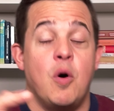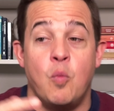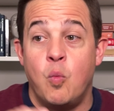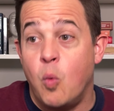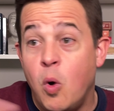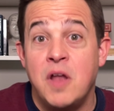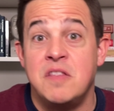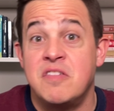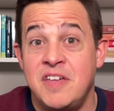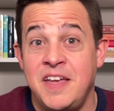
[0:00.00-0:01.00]

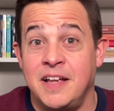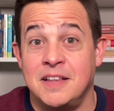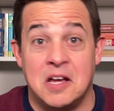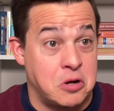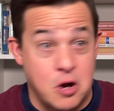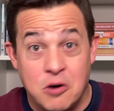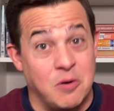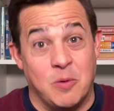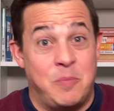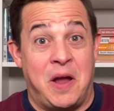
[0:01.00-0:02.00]
one thing like
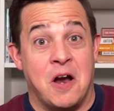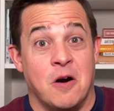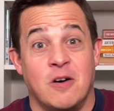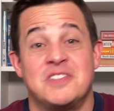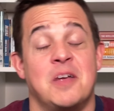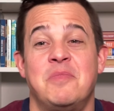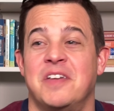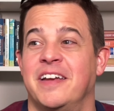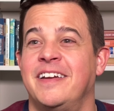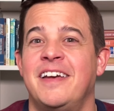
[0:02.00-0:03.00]
concrete repair or
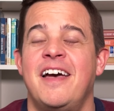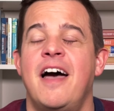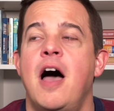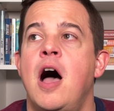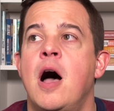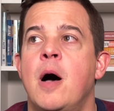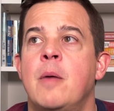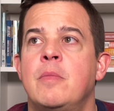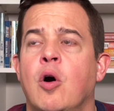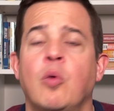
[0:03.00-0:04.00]
something,
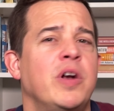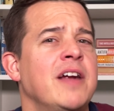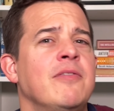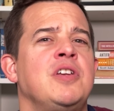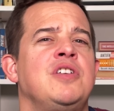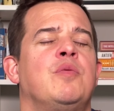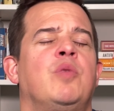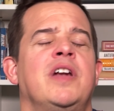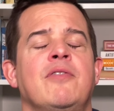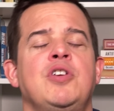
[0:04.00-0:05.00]
or whatever
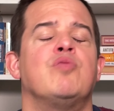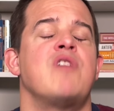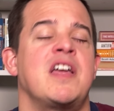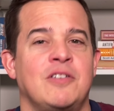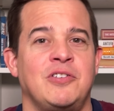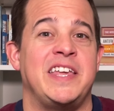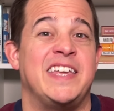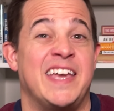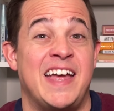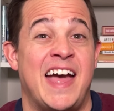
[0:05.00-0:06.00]
you regularly
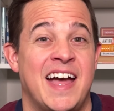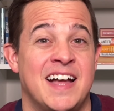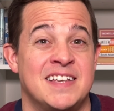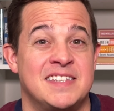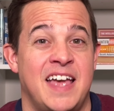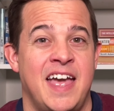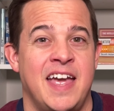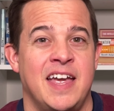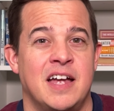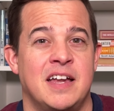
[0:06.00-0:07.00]
get as
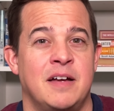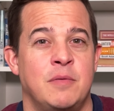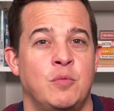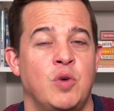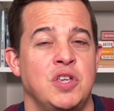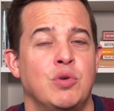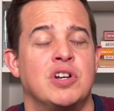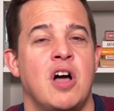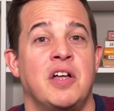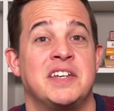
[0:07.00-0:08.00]
what you would
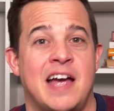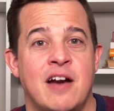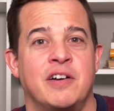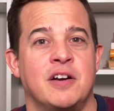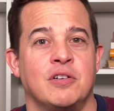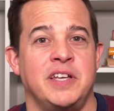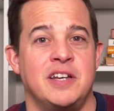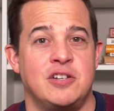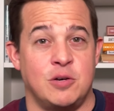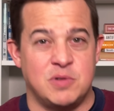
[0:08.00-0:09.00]
call a tire kicker lead
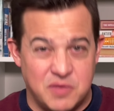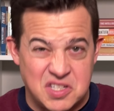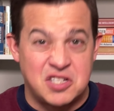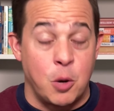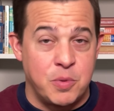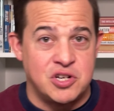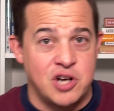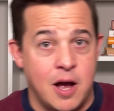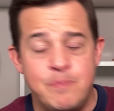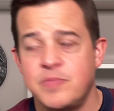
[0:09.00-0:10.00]
in terms of the scope of the
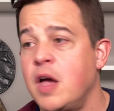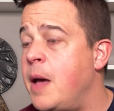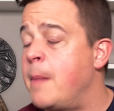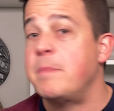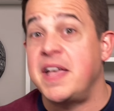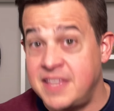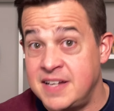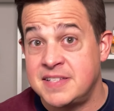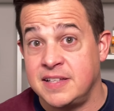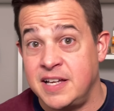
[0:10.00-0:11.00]
job, make that
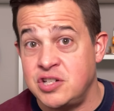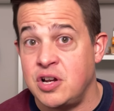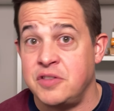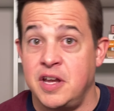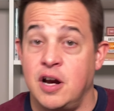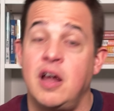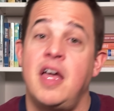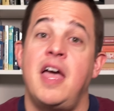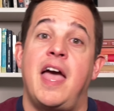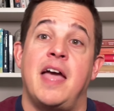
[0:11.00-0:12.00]
a selection on there
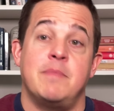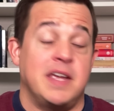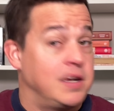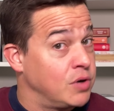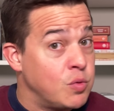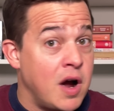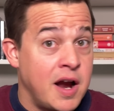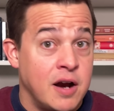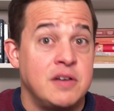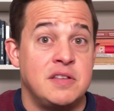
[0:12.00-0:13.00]
and make it
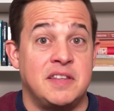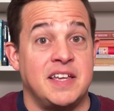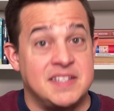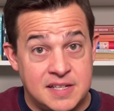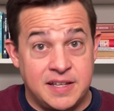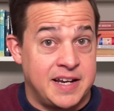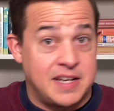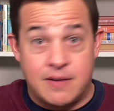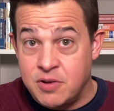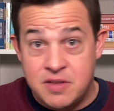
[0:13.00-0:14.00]
required that they select
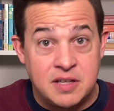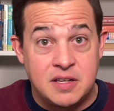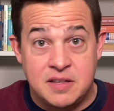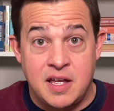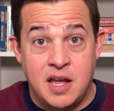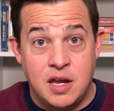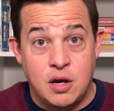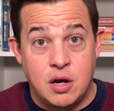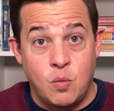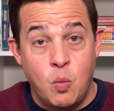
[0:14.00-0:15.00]
everything that they
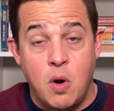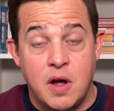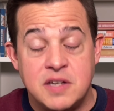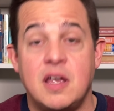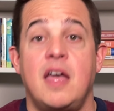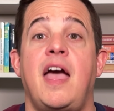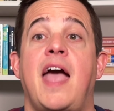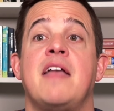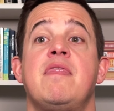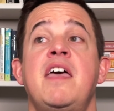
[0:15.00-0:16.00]
want.
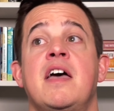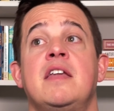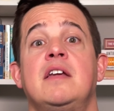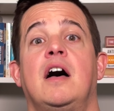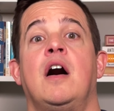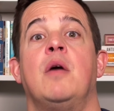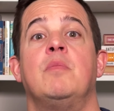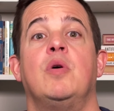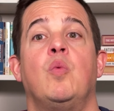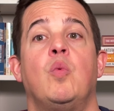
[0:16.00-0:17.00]
And then
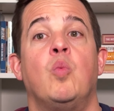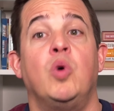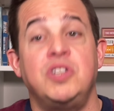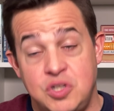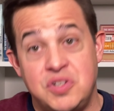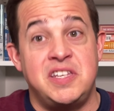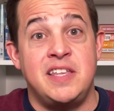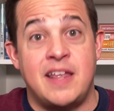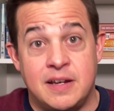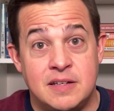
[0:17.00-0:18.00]
once you see
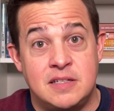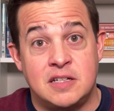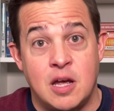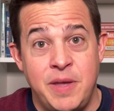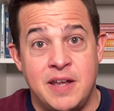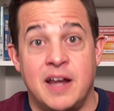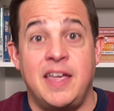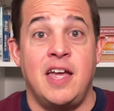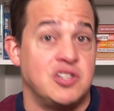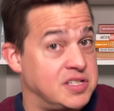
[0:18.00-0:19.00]
that it come in,
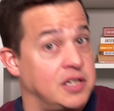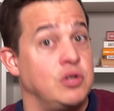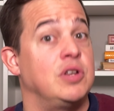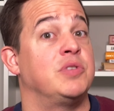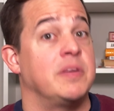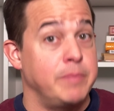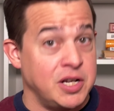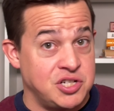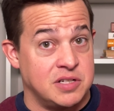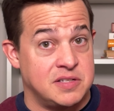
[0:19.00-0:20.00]
again, just like you did with the
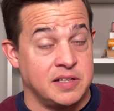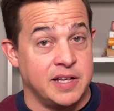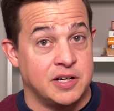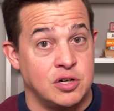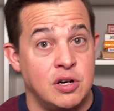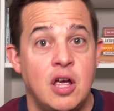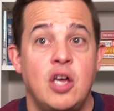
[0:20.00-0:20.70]
budget selector,